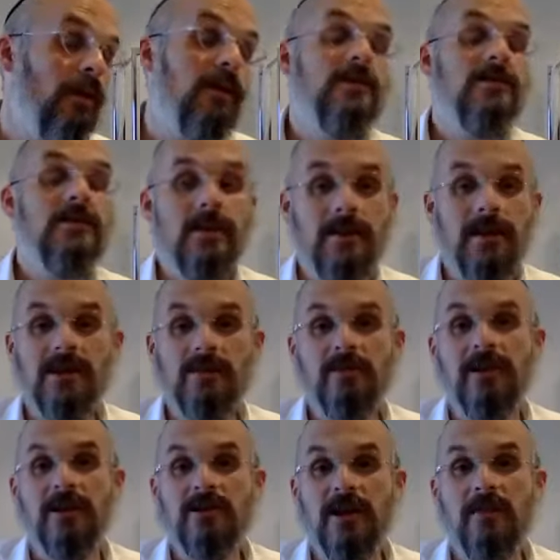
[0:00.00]
is a connection with
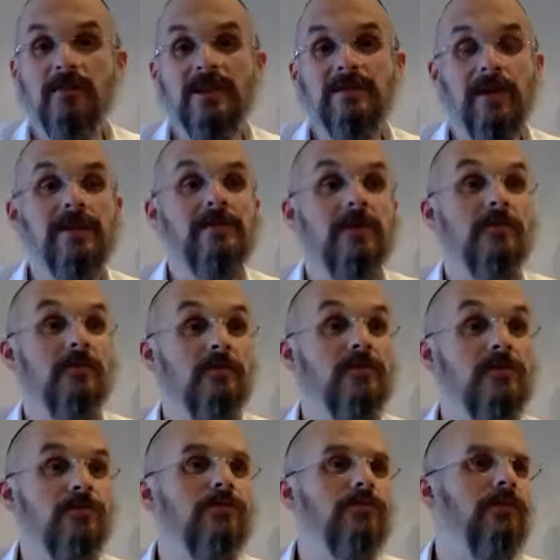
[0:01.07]
Hashem that's based on a
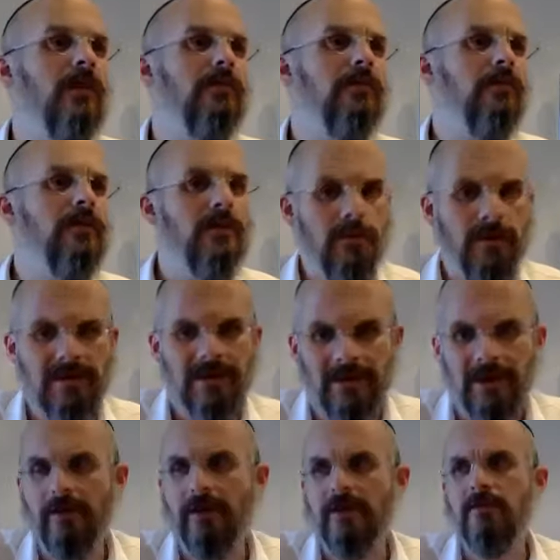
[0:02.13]
true love and fear because I
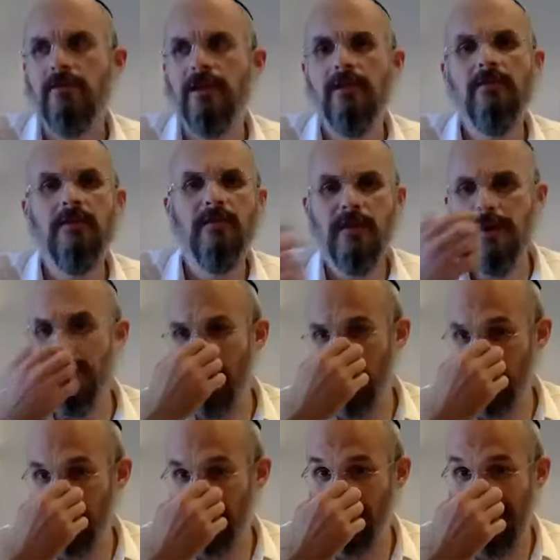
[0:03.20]
love Hashem and I'm afraid
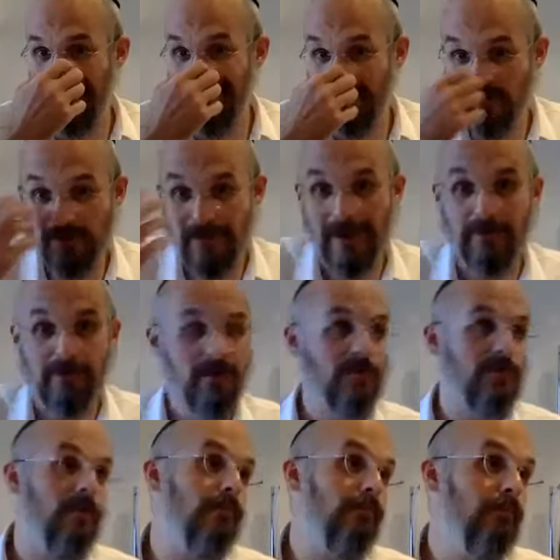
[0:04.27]
because uh, I'm an, and I have respect for
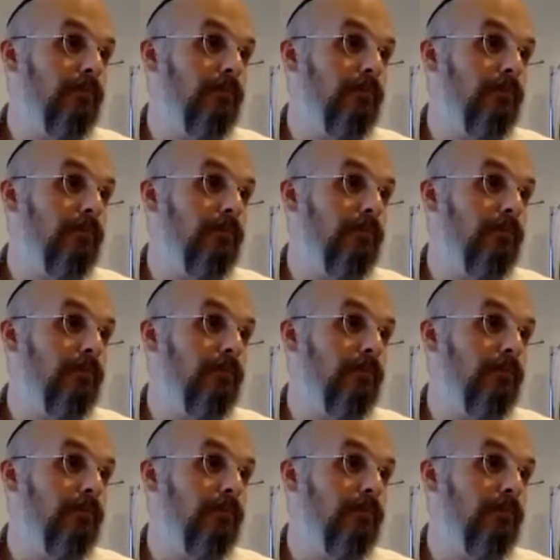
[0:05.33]
Hashem. It